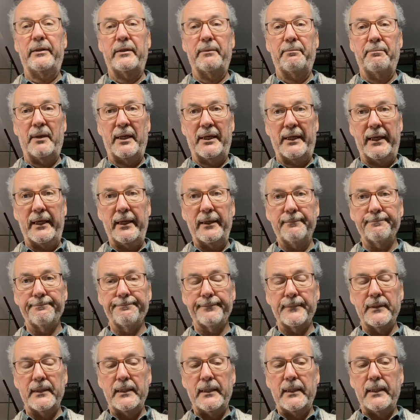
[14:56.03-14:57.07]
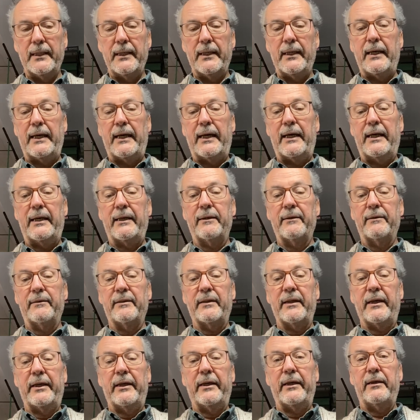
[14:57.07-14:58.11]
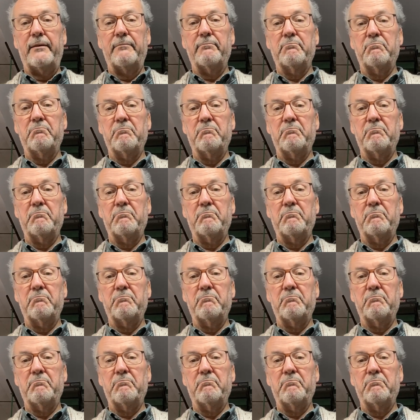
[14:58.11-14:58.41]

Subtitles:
the money, and they